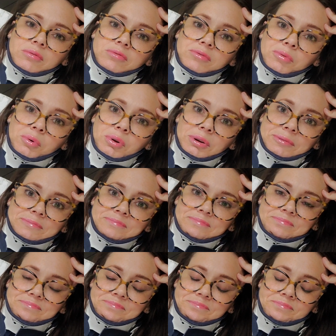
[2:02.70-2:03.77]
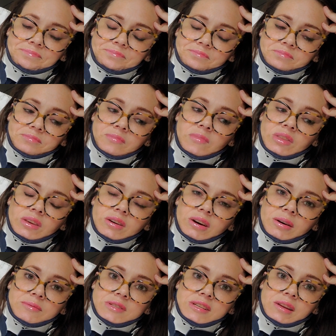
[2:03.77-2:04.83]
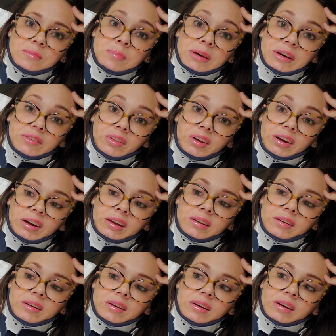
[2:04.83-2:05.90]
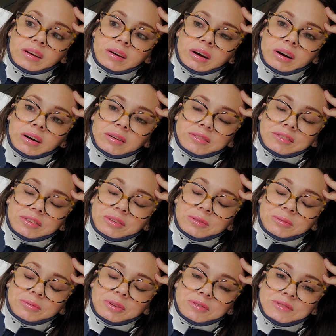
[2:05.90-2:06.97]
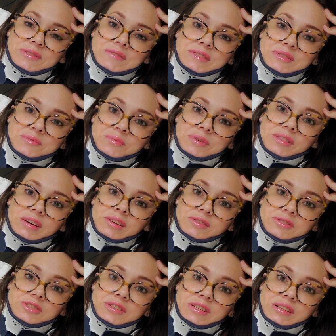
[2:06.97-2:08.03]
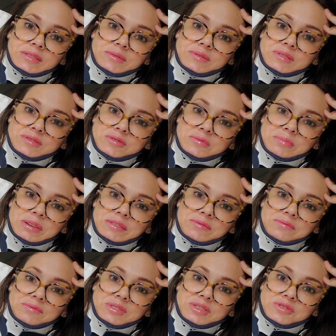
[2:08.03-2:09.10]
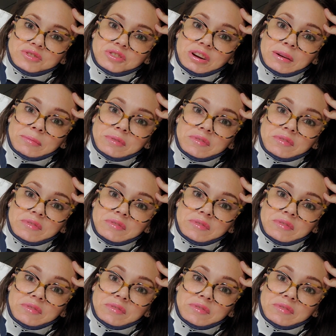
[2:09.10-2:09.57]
for uh, to get a P I C C line. Uh, you know, those of us with Ehlers-Danlos syndrome have such crappy